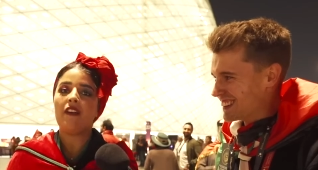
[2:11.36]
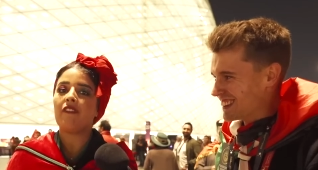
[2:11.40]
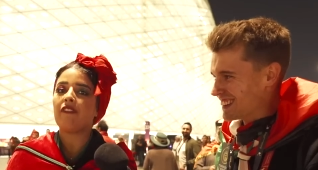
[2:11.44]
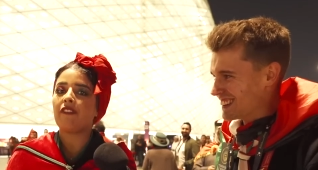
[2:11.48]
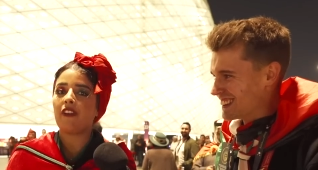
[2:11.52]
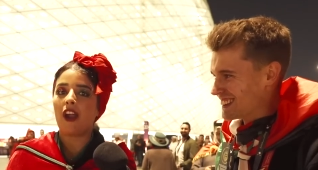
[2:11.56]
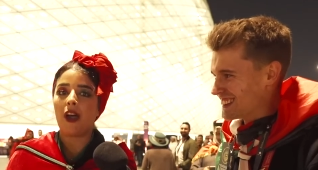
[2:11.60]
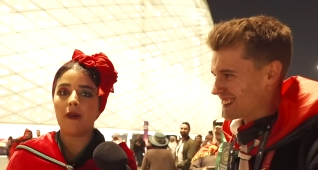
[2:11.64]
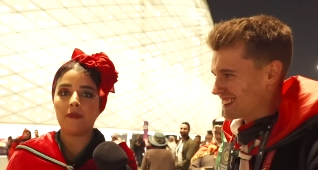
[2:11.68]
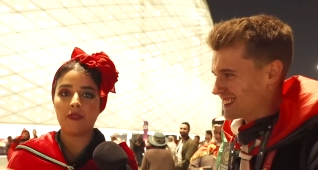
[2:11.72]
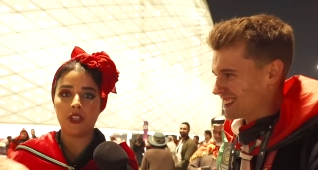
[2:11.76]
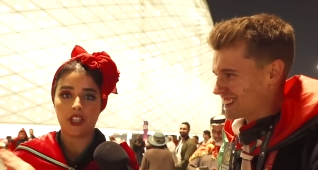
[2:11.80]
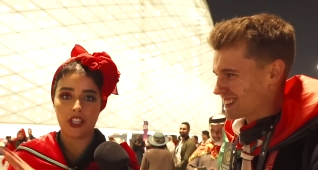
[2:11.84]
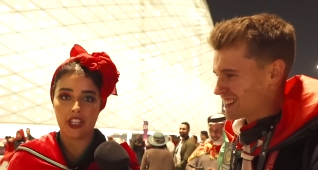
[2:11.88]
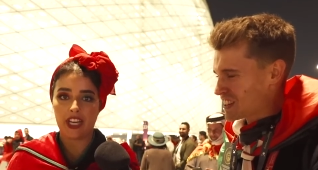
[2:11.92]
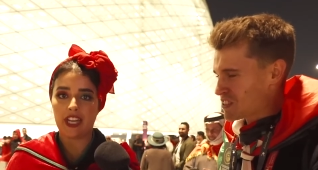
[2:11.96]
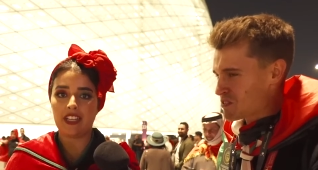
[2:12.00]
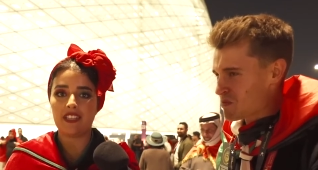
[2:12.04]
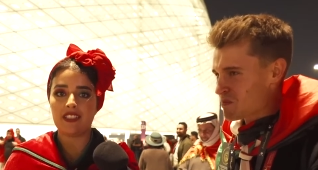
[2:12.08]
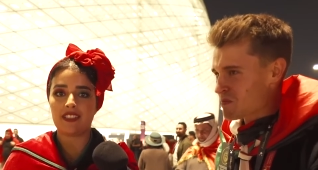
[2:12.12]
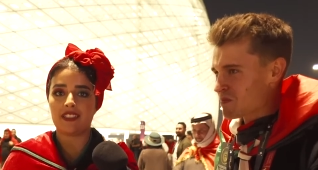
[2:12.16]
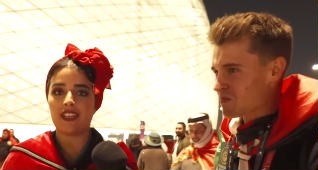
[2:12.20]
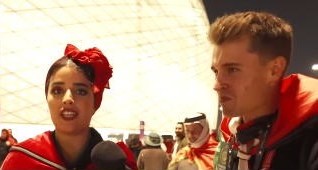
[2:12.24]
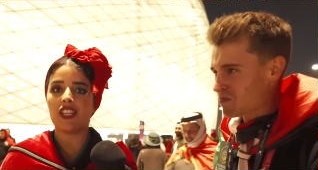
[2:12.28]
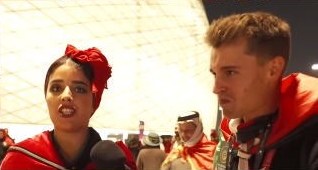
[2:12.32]
Speaker 1: From the
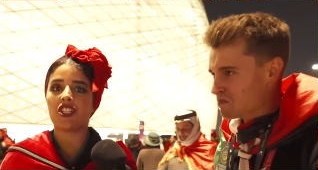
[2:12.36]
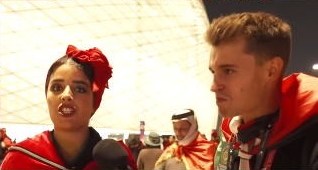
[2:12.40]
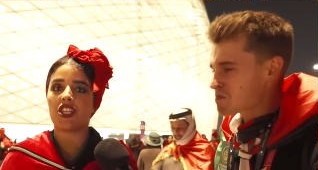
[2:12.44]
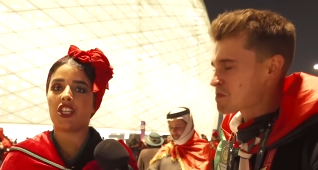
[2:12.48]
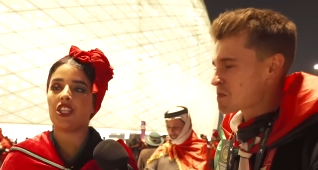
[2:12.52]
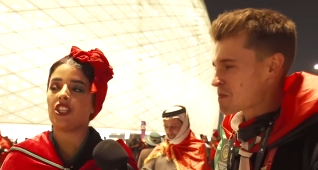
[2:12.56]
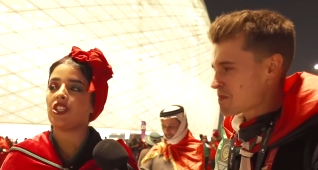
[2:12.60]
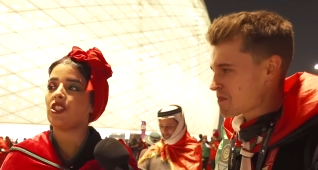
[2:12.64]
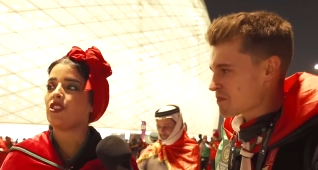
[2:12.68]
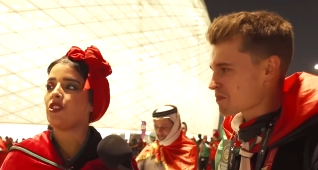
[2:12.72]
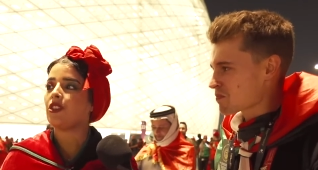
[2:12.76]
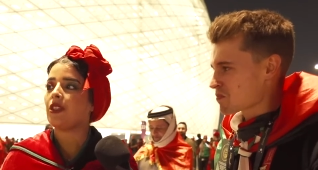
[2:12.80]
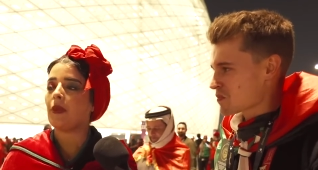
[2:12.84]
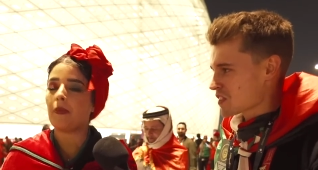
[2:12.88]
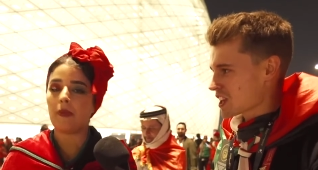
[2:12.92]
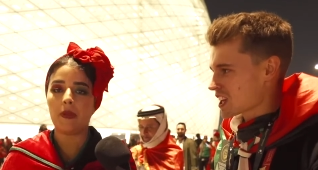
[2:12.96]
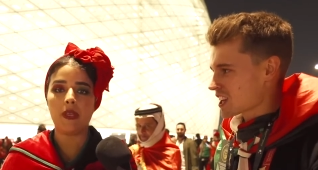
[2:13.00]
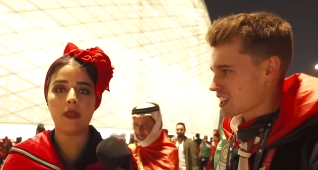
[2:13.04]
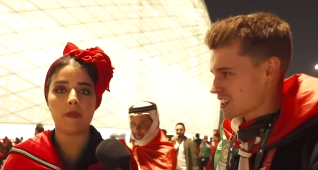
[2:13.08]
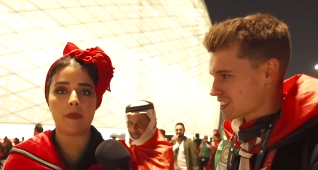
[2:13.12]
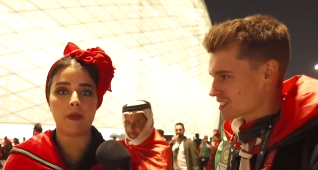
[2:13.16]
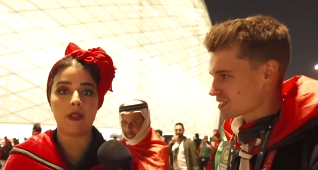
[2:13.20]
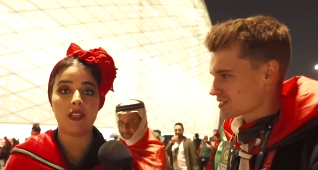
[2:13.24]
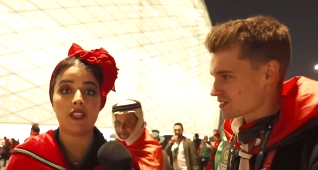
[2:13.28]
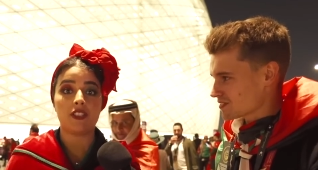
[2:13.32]
organization to the
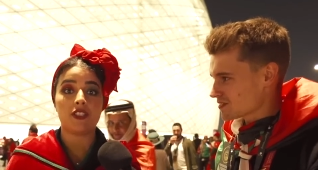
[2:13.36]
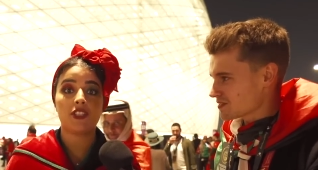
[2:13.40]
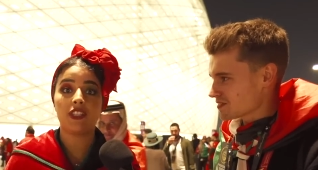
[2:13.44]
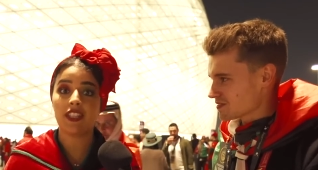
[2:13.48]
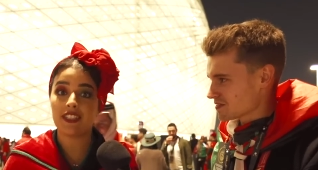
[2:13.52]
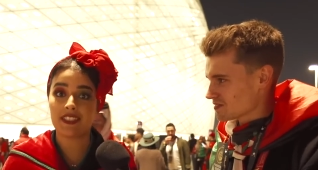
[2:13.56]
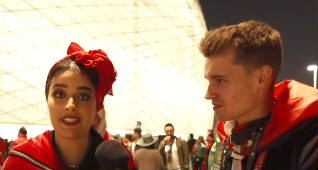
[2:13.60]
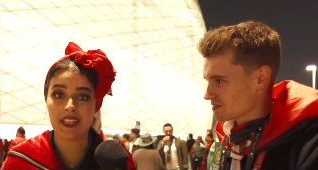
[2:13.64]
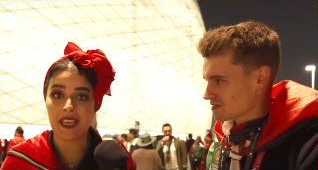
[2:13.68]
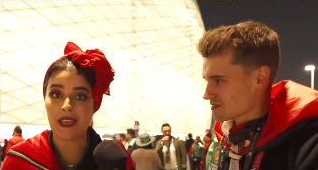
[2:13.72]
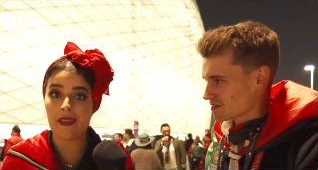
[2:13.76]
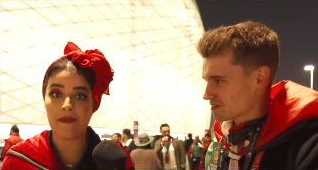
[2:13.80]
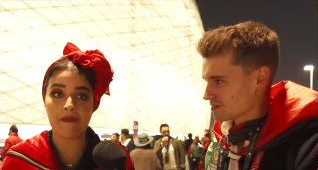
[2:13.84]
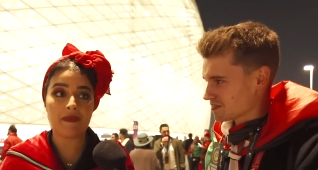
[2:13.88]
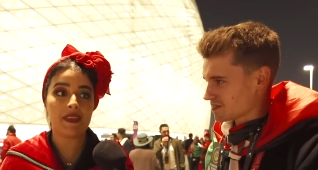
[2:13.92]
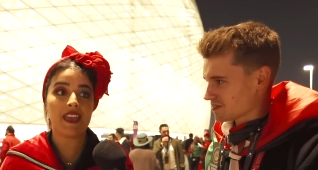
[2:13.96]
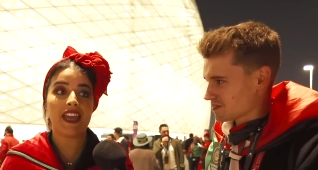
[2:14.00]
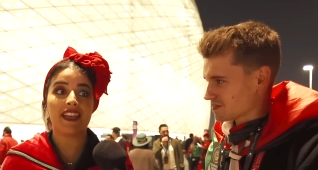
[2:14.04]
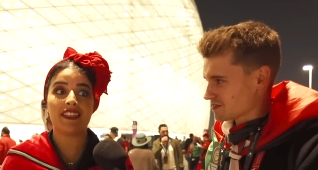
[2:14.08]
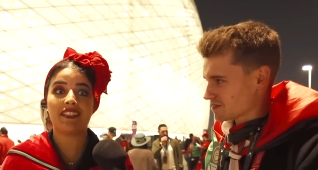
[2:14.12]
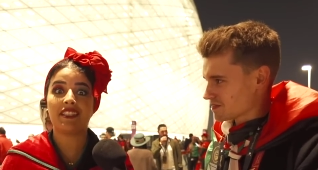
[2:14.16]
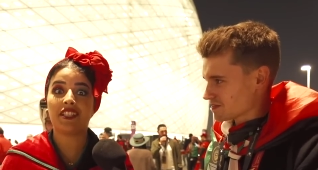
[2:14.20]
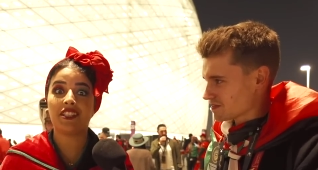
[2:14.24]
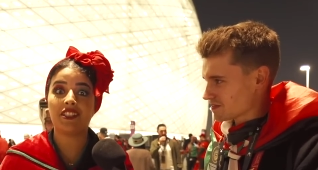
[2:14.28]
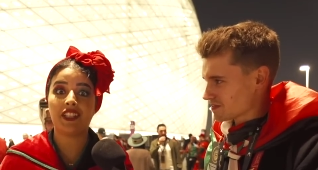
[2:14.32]
people to the team.
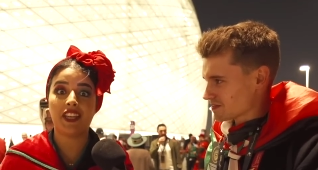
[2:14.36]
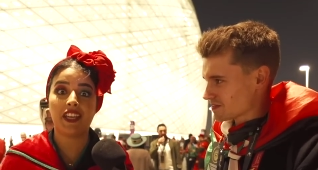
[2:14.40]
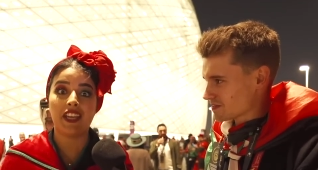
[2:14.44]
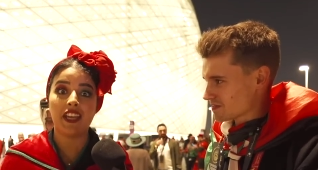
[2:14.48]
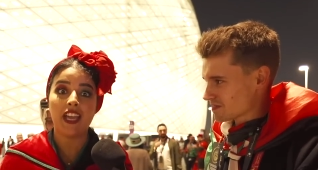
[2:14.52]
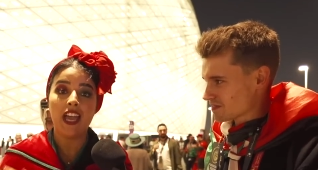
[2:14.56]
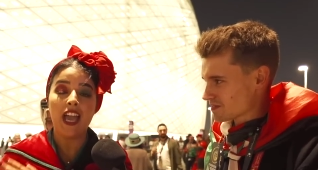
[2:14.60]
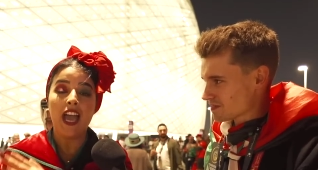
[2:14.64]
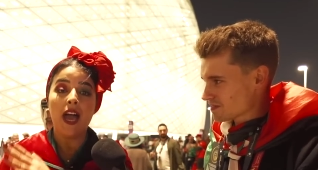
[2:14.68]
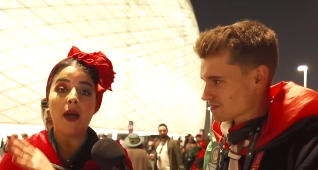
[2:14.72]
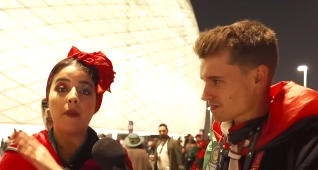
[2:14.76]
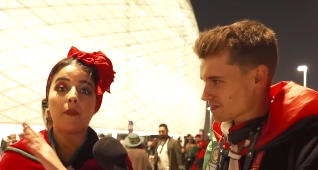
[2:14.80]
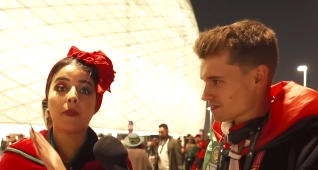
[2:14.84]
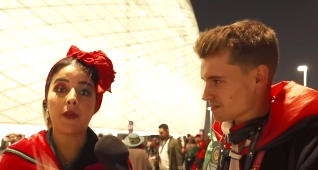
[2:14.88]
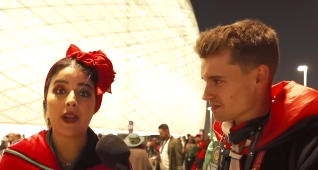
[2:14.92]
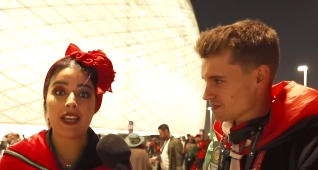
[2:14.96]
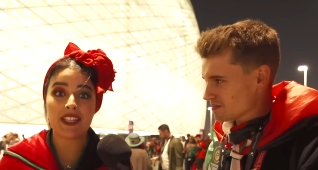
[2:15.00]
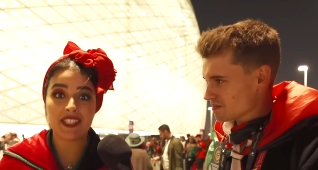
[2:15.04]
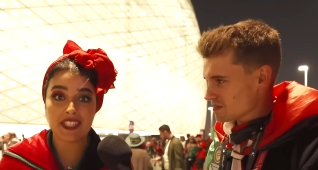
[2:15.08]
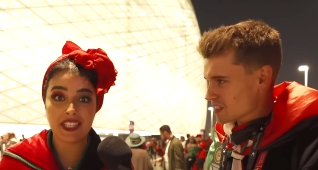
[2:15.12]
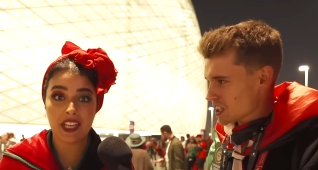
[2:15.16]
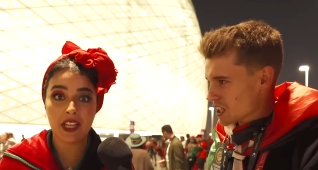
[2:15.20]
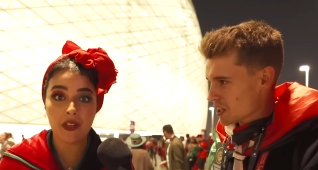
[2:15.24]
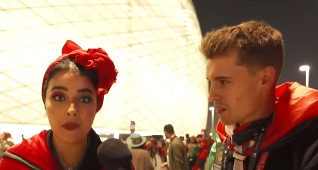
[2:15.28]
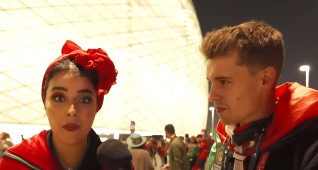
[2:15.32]
Yesterday,
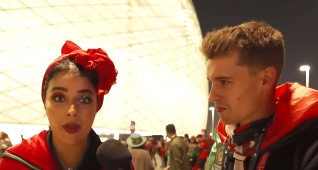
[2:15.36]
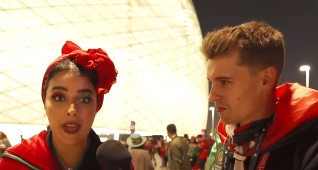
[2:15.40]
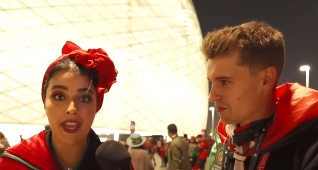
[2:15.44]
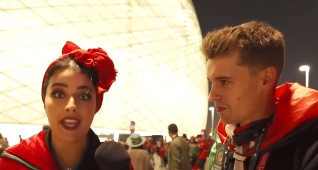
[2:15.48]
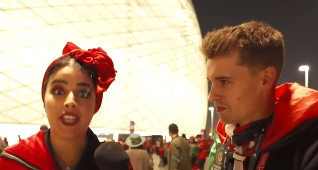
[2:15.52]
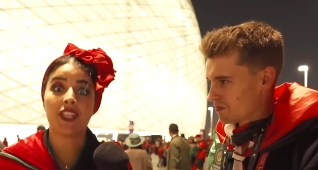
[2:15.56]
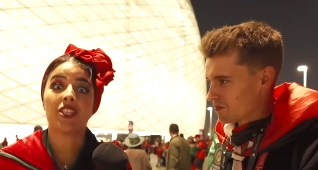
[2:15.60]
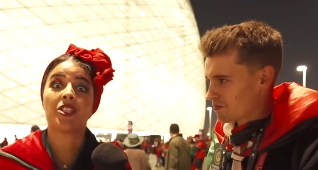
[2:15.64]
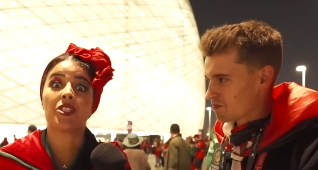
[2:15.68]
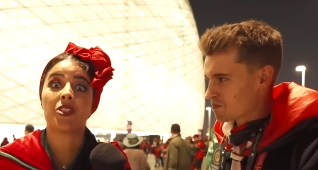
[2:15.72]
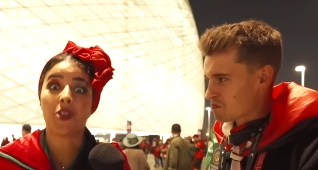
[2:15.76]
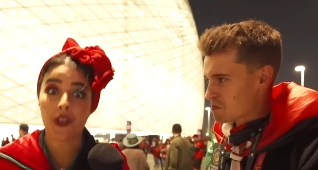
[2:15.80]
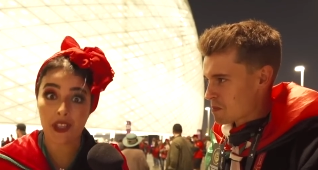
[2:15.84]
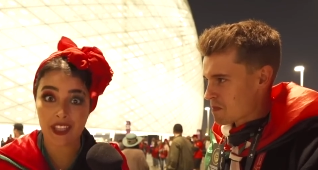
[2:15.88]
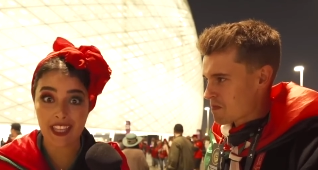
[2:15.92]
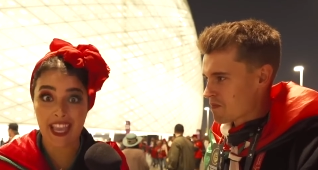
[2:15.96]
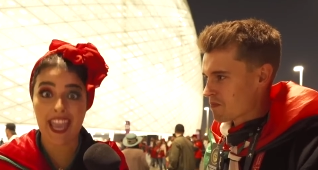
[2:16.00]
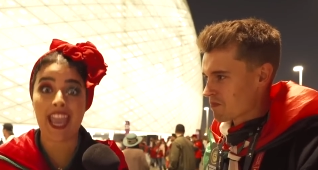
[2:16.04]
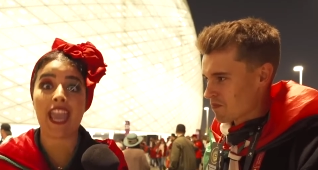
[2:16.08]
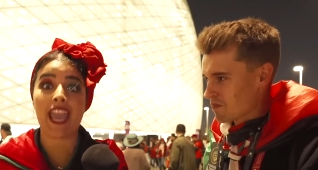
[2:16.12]
Brazil went two